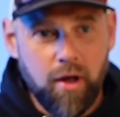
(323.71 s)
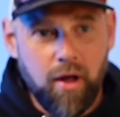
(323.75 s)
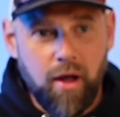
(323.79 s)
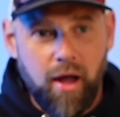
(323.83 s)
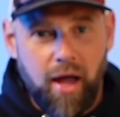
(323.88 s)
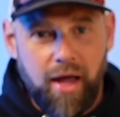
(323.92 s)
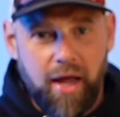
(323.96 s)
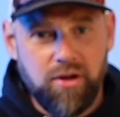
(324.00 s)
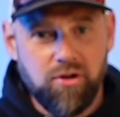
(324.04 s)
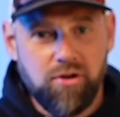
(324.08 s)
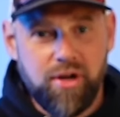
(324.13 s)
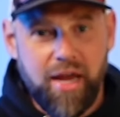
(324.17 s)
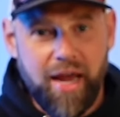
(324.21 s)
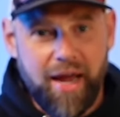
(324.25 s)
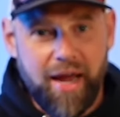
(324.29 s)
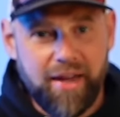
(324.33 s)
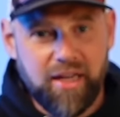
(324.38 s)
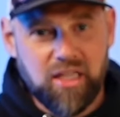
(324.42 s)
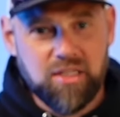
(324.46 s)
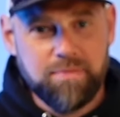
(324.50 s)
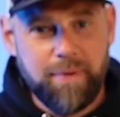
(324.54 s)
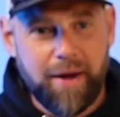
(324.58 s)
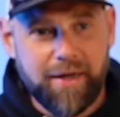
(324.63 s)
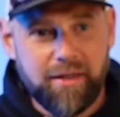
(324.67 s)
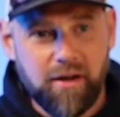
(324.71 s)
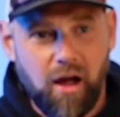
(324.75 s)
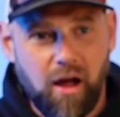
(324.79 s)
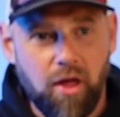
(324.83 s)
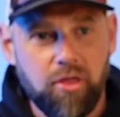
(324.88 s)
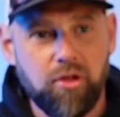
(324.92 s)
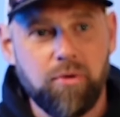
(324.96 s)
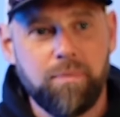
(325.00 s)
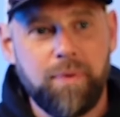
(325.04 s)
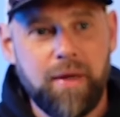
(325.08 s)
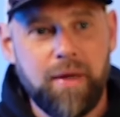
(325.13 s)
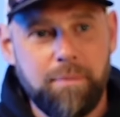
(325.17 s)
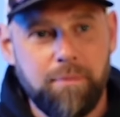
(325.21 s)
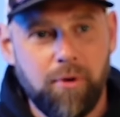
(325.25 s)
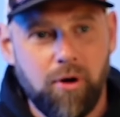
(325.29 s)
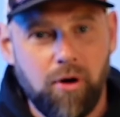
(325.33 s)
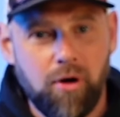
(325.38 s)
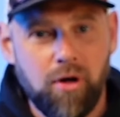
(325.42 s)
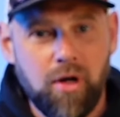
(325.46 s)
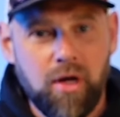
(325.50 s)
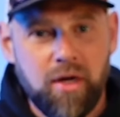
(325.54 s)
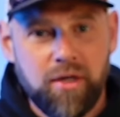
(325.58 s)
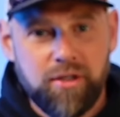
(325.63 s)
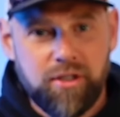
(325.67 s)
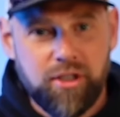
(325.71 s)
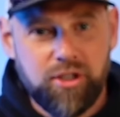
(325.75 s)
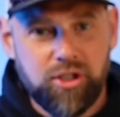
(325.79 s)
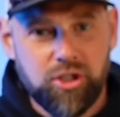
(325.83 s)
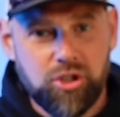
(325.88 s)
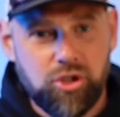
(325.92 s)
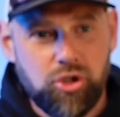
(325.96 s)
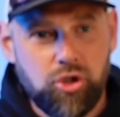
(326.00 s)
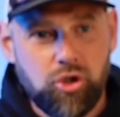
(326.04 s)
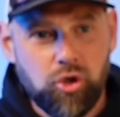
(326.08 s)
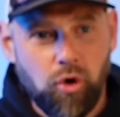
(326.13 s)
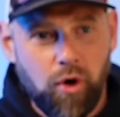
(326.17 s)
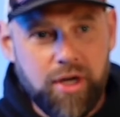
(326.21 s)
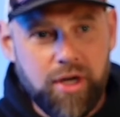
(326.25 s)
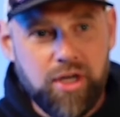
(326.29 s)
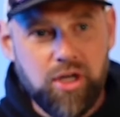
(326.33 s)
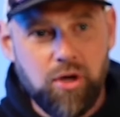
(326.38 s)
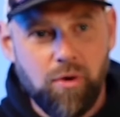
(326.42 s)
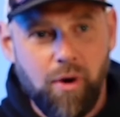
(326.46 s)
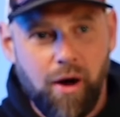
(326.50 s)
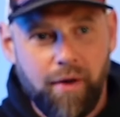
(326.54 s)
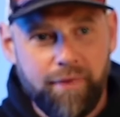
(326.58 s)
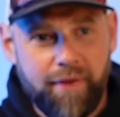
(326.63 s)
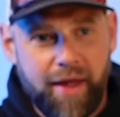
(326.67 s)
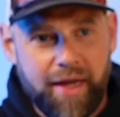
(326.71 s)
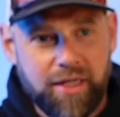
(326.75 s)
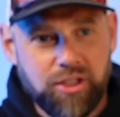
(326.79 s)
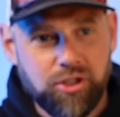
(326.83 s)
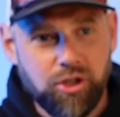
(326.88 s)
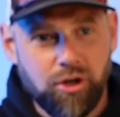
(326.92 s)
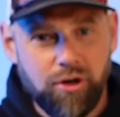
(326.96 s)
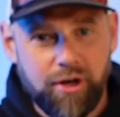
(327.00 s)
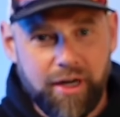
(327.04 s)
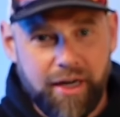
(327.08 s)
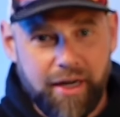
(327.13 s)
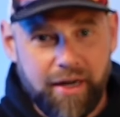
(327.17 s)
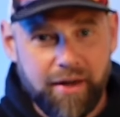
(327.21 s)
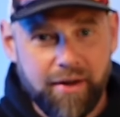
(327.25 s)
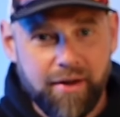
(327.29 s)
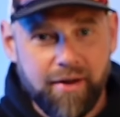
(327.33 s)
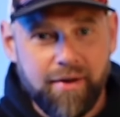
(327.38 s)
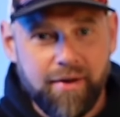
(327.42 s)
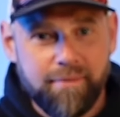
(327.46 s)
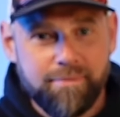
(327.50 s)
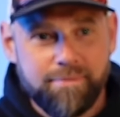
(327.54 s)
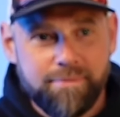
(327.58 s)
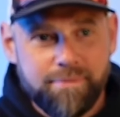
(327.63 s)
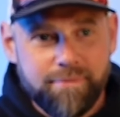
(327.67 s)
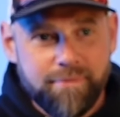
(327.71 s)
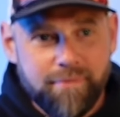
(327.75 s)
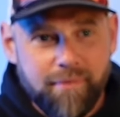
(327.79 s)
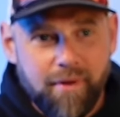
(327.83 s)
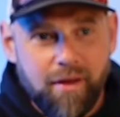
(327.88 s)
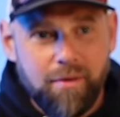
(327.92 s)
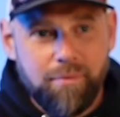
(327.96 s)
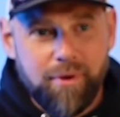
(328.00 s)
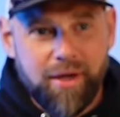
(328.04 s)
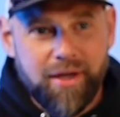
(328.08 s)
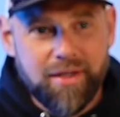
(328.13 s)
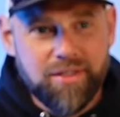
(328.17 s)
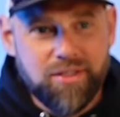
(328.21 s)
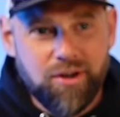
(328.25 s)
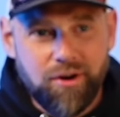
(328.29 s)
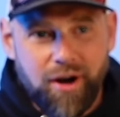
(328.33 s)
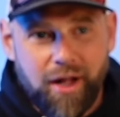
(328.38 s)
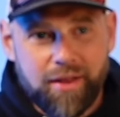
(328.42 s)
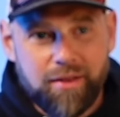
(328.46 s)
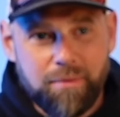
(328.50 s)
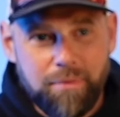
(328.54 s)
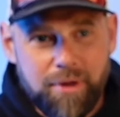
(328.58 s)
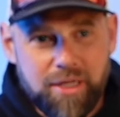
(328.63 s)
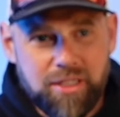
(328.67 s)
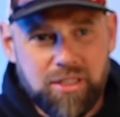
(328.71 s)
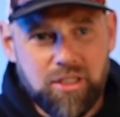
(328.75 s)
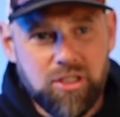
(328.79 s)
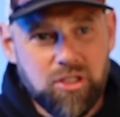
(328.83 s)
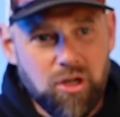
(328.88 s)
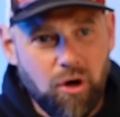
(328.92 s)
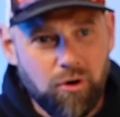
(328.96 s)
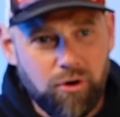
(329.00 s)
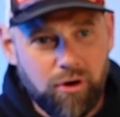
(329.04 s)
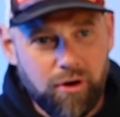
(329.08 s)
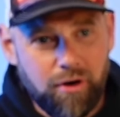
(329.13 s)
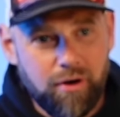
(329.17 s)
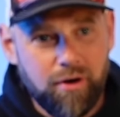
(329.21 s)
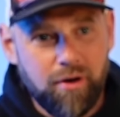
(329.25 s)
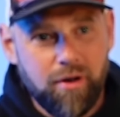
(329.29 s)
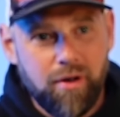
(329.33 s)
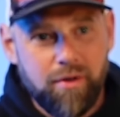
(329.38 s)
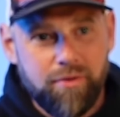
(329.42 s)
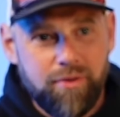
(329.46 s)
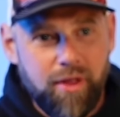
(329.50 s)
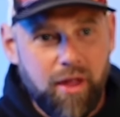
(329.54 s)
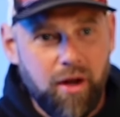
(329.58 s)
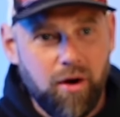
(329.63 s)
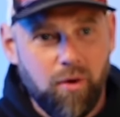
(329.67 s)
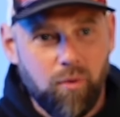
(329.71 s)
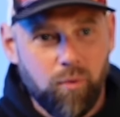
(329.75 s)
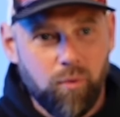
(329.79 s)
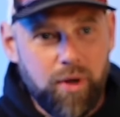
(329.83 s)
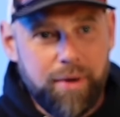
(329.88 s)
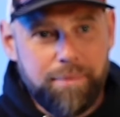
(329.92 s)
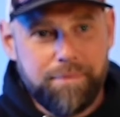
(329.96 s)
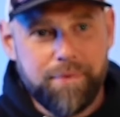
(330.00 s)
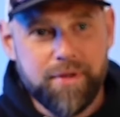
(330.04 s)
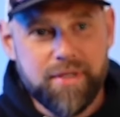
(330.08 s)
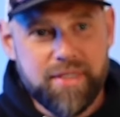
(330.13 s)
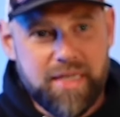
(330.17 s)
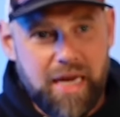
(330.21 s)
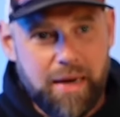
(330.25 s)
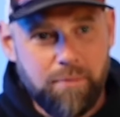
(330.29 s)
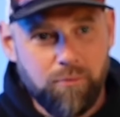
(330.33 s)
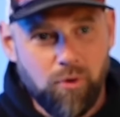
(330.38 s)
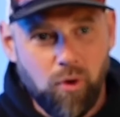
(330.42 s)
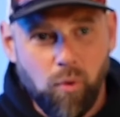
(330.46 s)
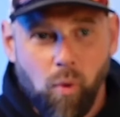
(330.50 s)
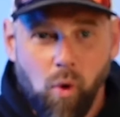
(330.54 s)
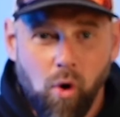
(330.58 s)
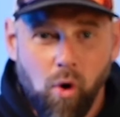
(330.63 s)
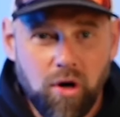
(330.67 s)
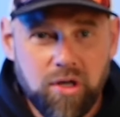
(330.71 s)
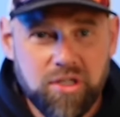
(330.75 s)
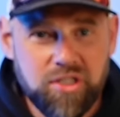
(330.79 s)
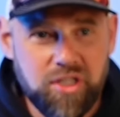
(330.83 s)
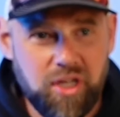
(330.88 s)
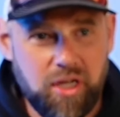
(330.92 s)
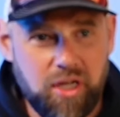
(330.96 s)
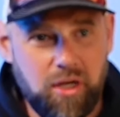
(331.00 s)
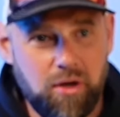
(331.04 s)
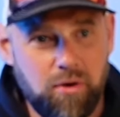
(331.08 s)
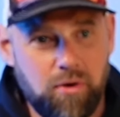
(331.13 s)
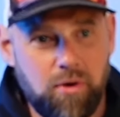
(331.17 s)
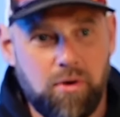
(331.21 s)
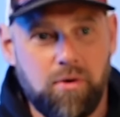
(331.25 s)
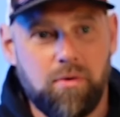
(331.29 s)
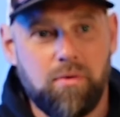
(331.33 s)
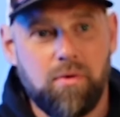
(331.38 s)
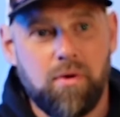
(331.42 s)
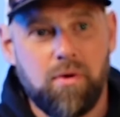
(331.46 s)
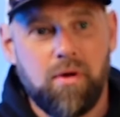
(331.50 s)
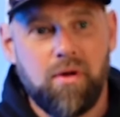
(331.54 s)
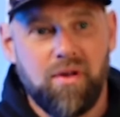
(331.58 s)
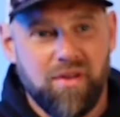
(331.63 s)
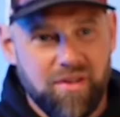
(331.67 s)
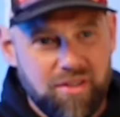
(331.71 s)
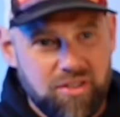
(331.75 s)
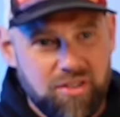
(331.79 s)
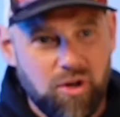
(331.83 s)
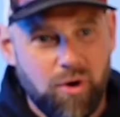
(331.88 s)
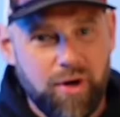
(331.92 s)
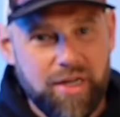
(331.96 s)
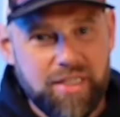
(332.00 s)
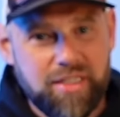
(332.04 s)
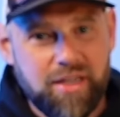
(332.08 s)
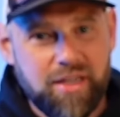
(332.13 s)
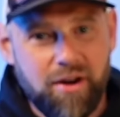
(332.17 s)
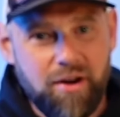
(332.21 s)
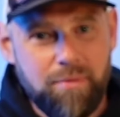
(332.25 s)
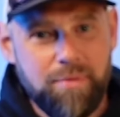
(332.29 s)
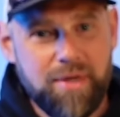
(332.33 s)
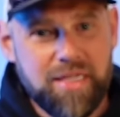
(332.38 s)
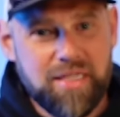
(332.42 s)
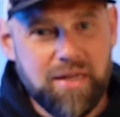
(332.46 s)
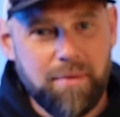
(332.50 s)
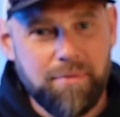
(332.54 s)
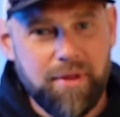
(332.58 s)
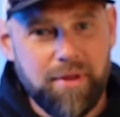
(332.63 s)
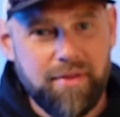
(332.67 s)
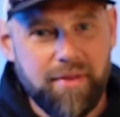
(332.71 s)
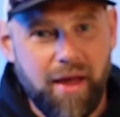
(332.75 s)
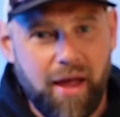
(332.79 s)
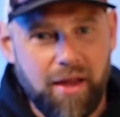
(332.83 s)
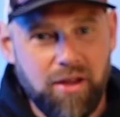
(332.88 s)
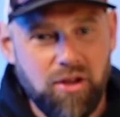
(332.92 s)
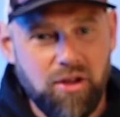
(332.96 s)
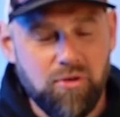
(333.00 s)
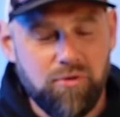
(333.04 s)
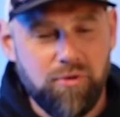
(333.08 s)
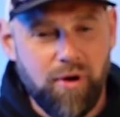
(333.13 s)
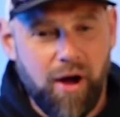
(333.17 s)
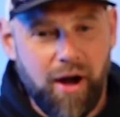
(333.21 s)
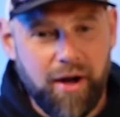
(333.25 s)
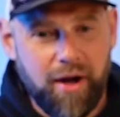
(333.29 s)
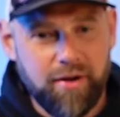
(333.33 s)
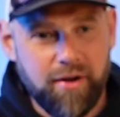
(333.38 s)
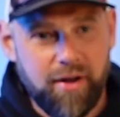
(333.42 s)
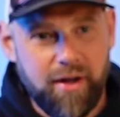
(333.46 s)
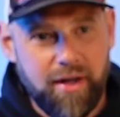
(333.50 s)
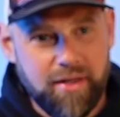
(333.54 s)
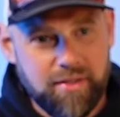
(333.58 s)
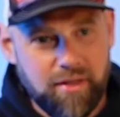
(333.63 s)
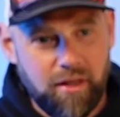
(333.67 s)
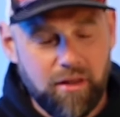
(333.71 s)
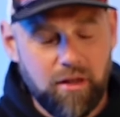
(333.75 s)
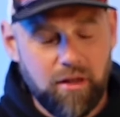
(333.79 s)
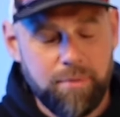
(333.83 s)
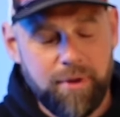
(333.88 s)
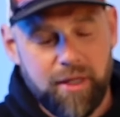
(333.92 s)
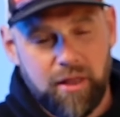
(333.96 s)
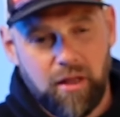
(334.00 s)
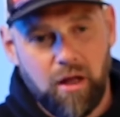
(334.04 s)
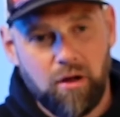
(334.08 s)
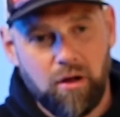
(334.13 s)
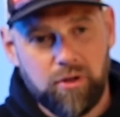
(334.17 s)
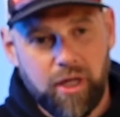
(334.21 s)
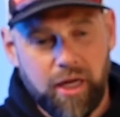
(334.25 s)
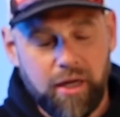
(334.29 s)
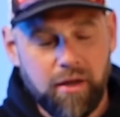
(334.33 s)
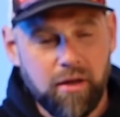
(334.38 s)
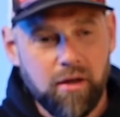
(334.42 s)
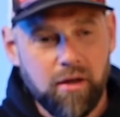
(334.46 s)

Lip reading: And you can't expect other people to just join you on that journey because they're not the business owner. They don't reap the same rewards that you do. So it's going to be something that you find is a little bit lonely.